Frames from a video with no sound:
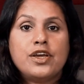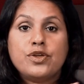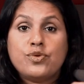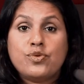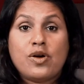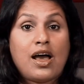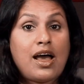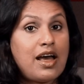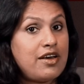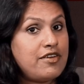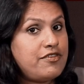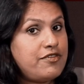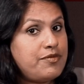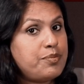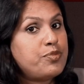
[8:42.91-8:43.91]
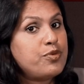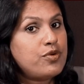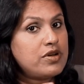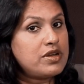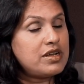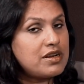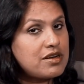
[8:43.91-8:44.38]
you have
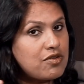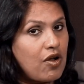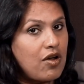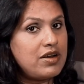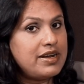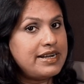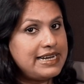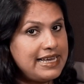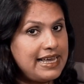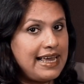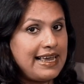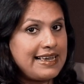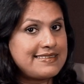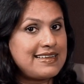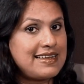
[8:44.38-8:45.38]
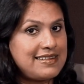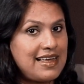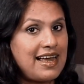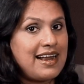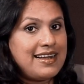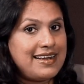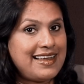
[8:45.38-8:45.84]
poorer quality eggs at
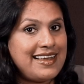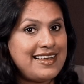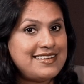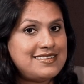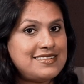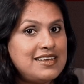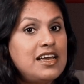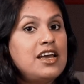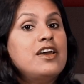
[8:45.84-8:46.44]
that age,